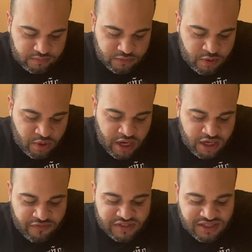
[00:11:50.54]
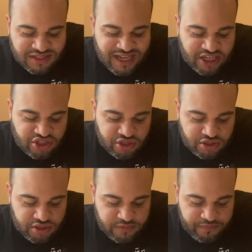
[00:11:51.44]
and what I love is the
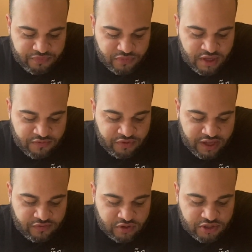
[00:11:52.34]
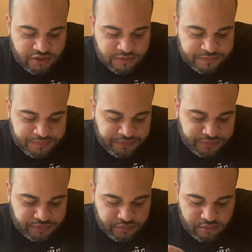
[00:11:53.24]
textures and flavors.
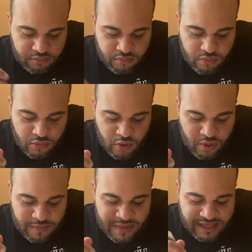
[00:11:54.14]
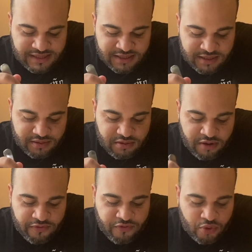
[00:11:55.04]
What makes it
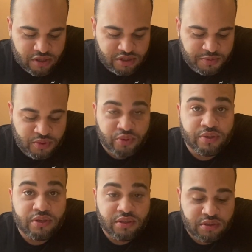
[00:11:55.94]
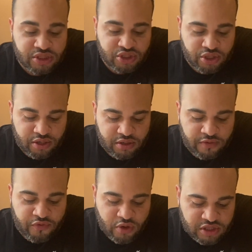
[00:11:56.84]
a fork spoon dessert, a
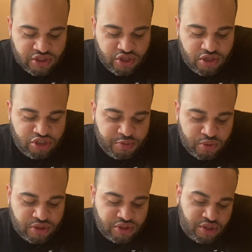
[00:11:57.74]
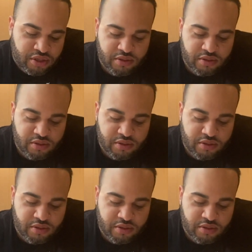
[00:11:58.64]
fork dessert, a spoon dessert?